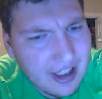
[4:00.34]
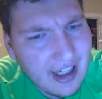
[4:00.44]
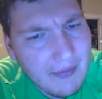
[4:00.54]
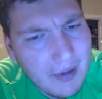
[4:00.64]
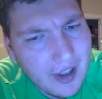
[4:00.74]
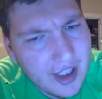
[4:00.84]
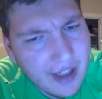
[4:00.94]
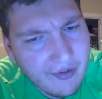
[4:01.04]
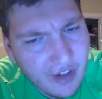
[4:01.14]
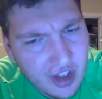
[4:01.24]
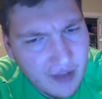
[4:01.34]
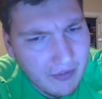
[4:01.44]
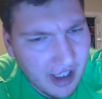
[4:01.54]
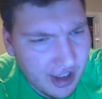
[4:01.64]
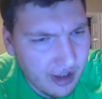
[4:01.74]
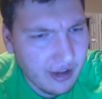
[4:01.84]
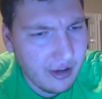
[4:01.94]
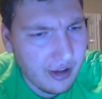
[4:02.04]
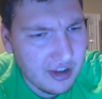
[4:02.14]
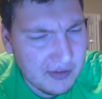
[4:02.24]
an embarrassing first impression to
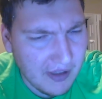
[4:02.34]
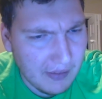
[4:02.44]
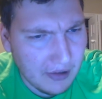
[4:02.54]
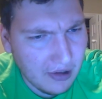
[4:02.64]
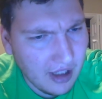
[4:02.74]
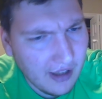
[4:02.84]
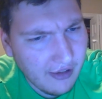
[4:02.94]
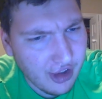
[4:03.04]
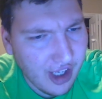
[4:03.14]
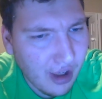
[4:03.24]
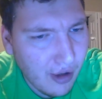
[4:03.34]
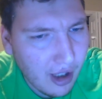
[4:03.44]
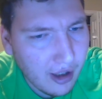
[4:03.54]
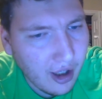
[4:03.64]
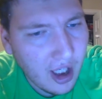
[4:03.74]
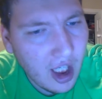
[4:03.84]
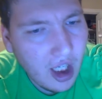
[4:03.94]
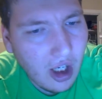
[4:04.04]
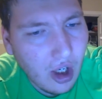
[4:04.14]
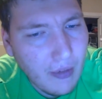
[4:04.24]
those people. From now on,
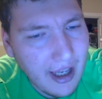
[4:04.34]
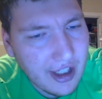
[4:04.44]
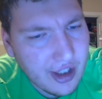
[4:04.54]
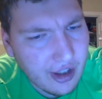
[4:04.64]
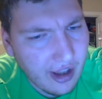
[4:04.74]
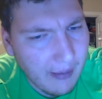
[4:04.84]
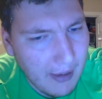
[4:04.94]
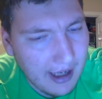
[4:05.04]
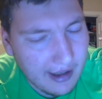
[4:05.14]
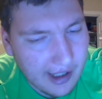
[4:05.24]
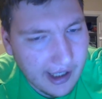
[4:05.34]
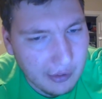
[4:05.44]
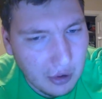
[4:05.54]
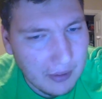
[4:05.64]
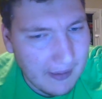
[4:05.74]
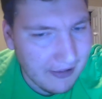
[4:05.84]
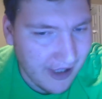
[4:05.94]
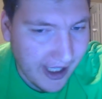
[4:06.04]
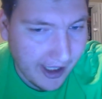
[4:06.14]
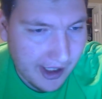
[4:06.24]
I'll make sure that mankind will be
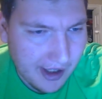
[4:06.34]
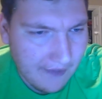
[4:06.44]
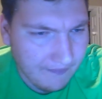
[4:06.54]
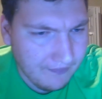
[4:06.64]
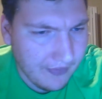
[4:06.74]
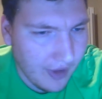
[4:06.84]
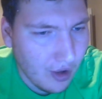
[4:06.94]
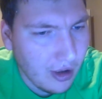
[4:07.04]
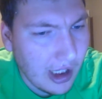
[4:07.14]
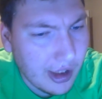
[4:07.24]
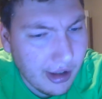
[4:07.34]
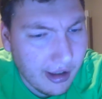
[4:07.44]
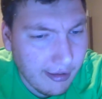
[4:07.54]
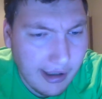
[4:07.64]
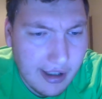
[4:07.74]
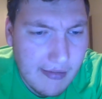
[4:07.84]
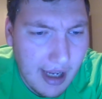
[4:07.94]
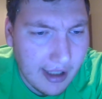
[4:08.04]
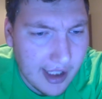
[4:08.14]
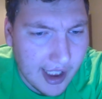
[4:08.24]
protected." No longer a threat to
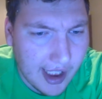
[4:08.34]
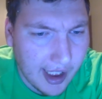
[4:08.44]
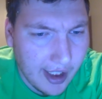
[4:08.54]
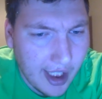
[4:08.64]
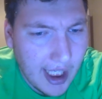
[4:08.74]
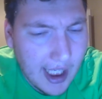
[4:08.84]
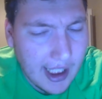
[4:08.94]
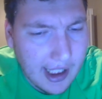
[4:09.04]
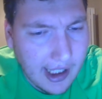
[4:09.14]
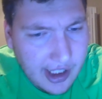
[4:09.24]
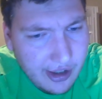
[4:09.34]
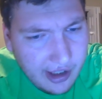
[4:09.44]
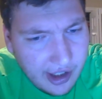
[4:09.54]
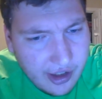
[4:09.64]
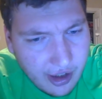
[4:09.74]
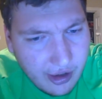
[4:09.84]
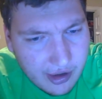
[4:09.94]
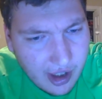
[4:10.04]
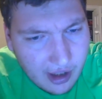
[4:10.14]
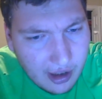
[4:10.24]
mankind, Kaijerikus
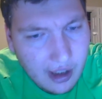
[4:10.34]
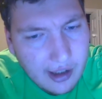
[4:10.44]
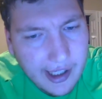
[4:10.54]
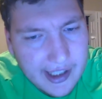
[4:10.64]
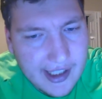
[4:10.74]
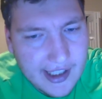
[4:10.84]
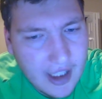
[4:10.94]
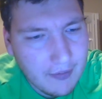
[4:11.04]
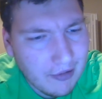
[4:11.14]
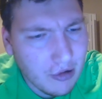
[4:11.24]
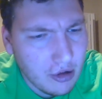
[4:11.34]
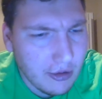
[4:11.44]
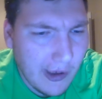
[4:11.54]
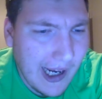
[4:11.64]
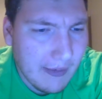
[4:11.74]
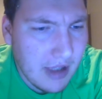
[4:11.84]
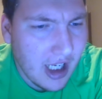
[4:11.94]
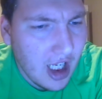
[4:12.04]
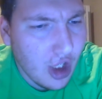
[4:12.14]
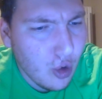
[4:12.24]
goes along as a self-proclaimed
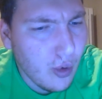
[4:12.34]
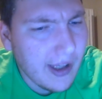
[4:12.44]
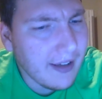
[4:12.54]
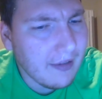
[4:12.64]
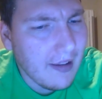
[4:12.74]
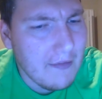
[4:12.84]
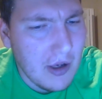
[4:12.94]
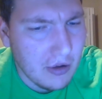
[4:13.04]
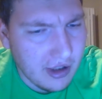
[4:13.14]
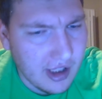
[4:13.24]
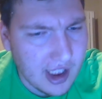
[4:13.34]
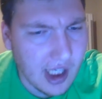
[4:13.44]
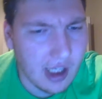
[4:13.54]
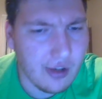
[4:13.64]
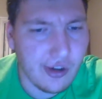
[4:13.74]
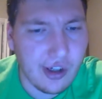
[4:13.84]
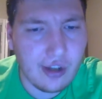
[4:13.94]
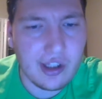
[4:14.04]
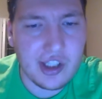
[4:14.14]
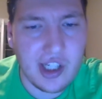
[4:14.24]
Queen of the Mutants, doing
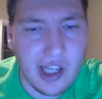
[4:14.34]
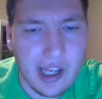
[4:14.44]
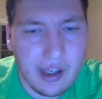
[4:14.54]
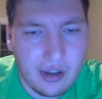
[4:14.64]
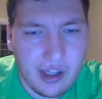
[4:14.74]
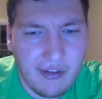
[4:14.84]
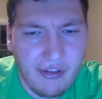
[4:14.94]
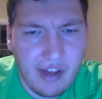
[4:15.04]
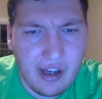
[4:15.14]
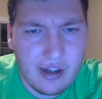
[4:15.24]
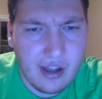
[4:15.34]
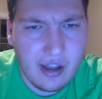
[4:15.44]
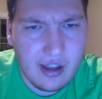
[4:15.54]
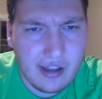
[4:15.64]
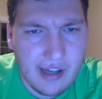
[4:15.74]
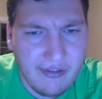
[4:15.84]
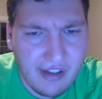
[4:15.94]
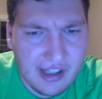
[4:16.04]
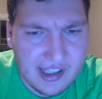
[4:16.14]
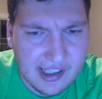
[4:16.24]
all that she can to defend the
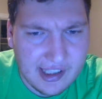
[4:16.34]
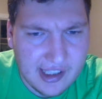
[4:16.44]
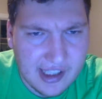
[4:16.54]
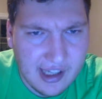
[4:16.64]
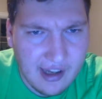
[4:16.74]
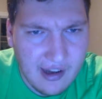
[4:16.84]
defenseless.